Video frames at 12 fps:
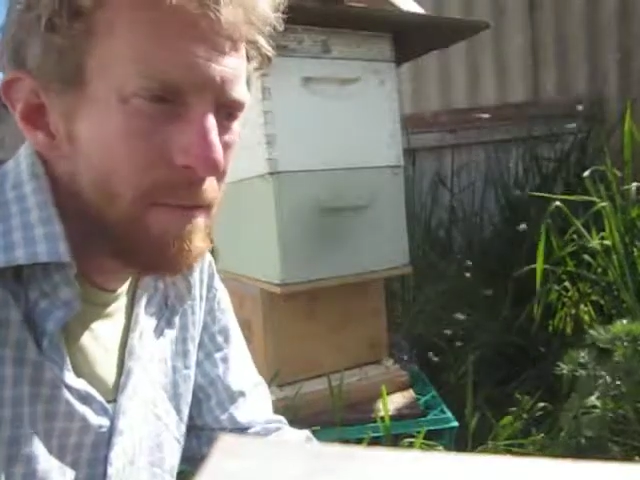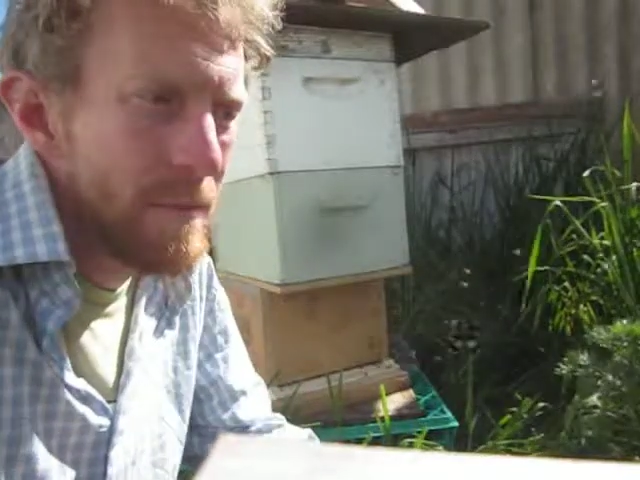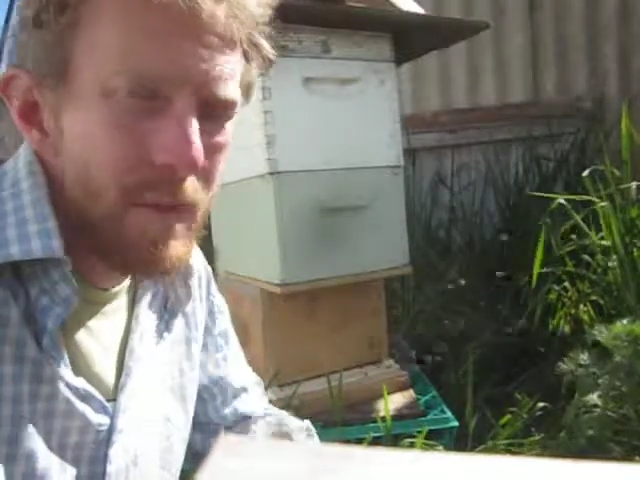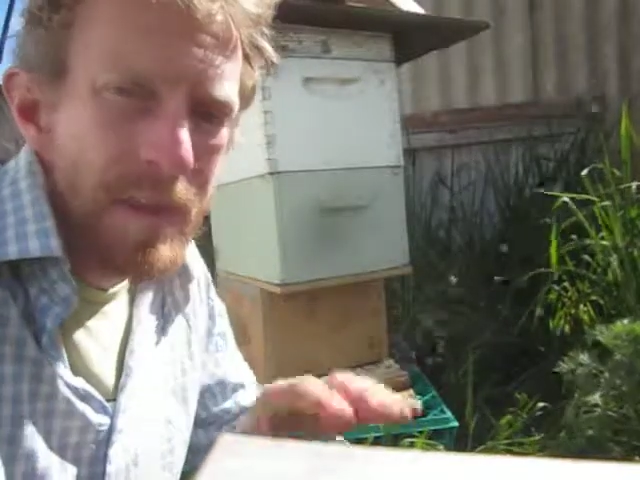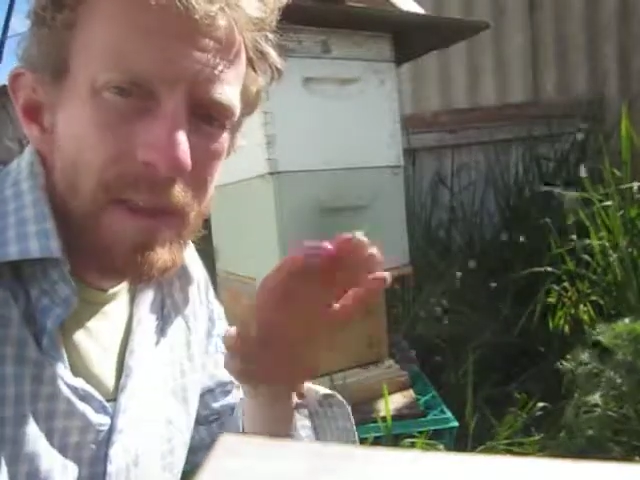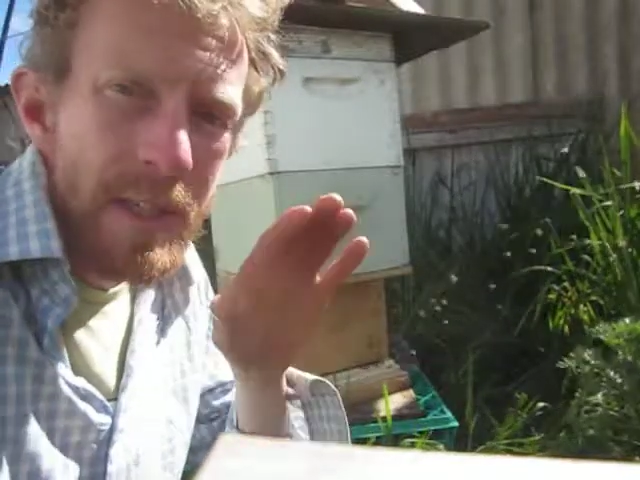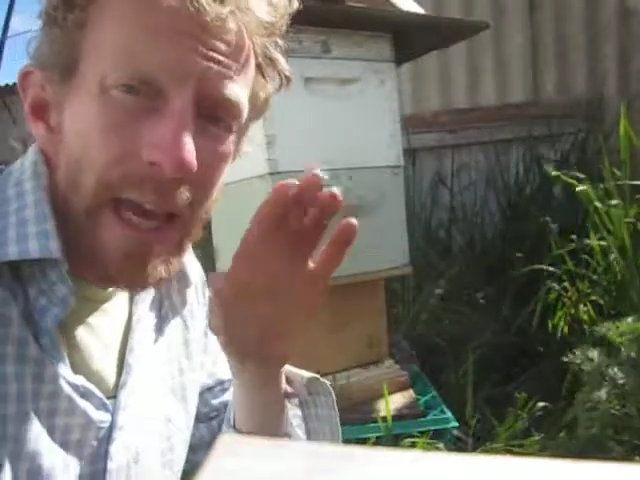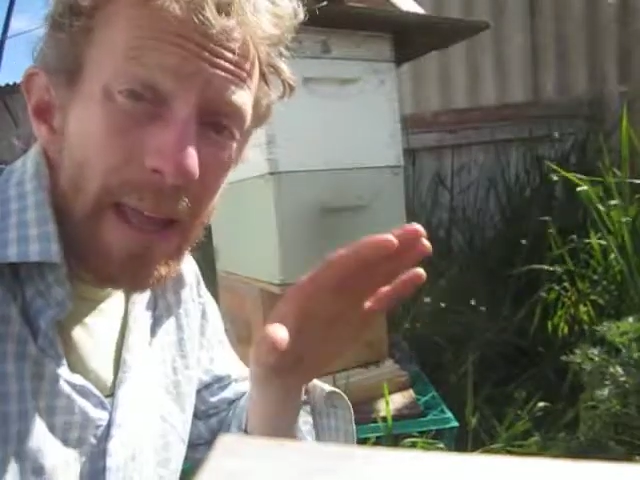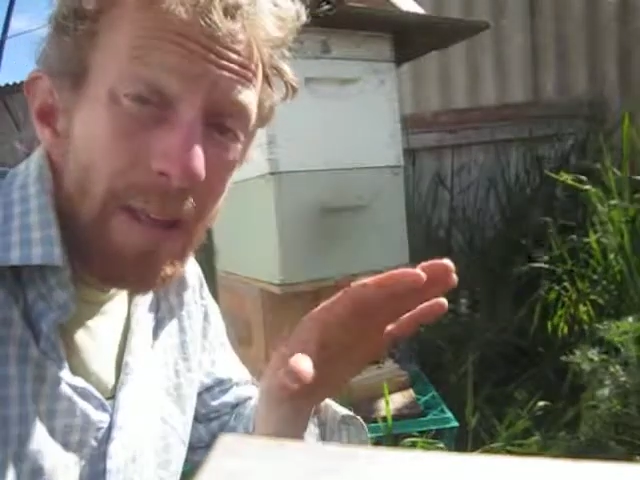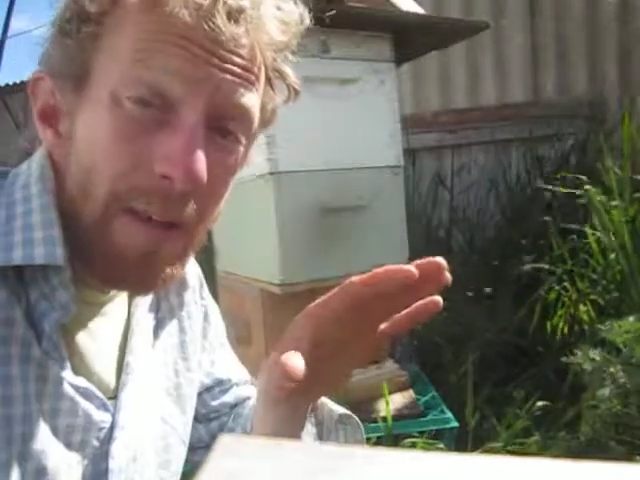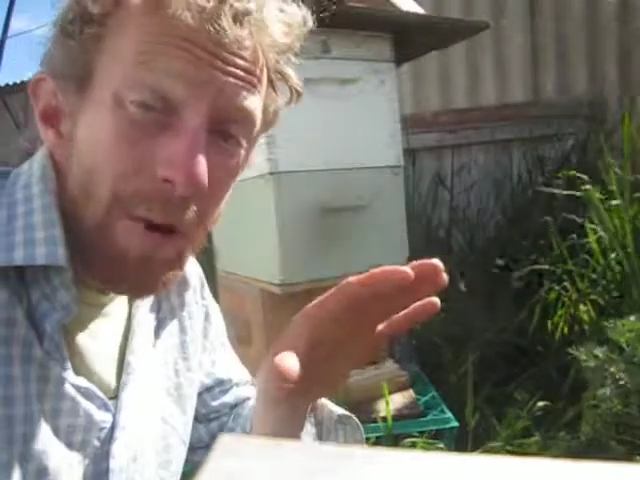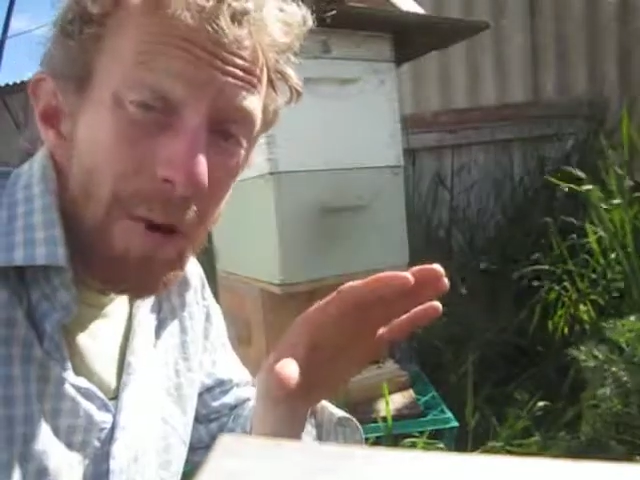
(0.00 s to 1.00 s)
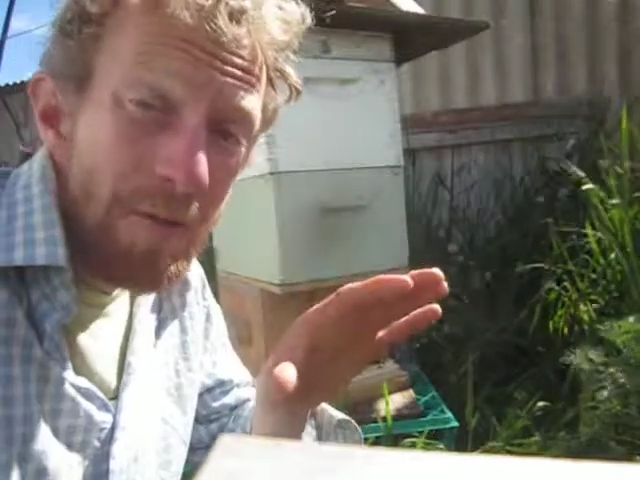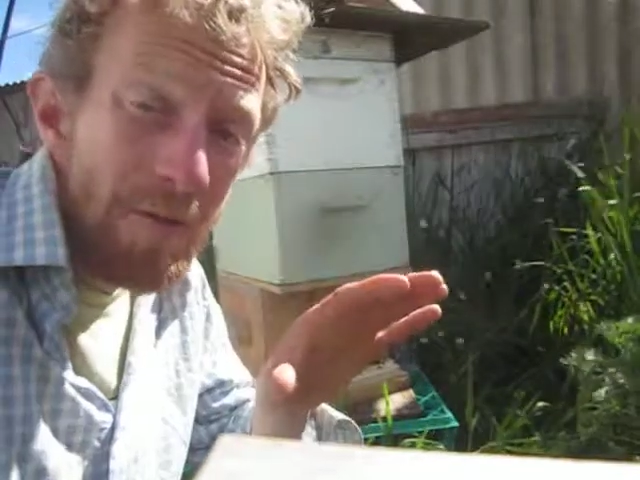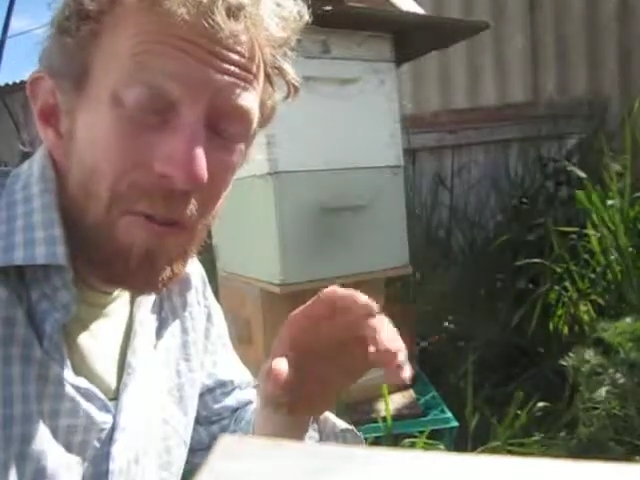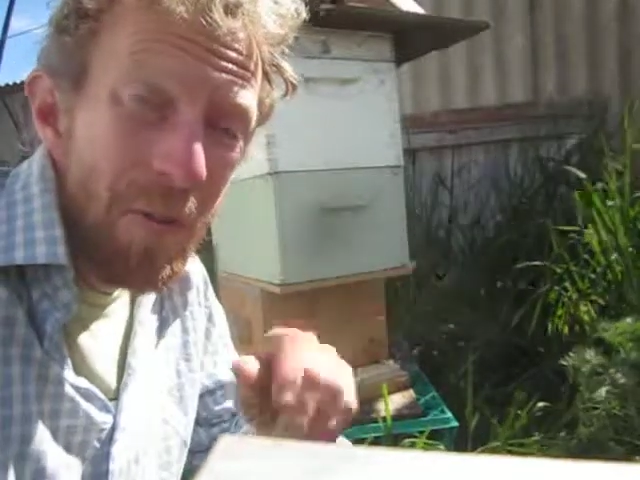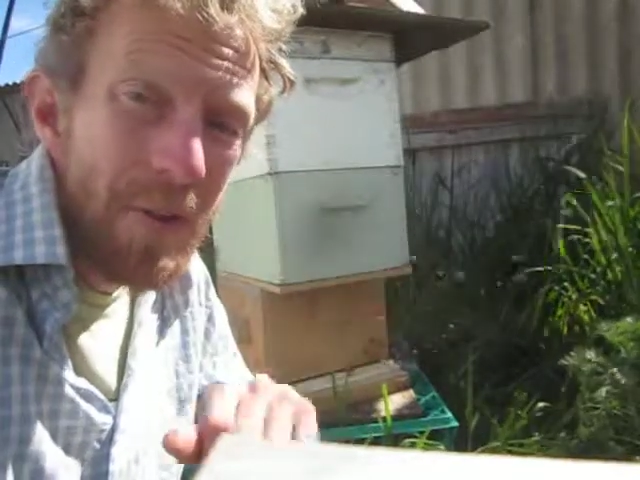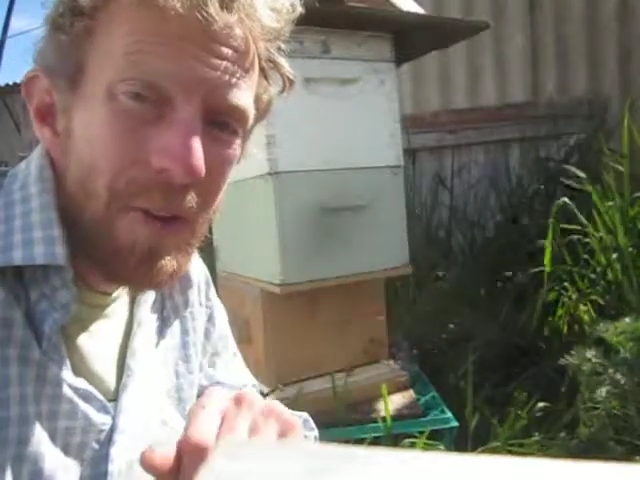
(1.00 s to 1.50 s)
to gather their own
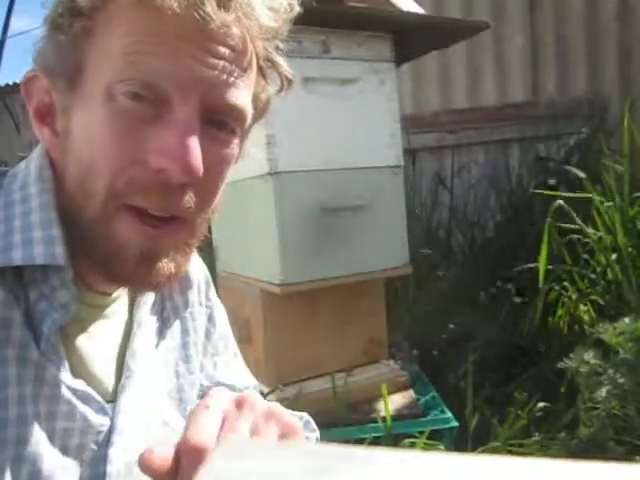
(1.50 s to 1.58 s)
food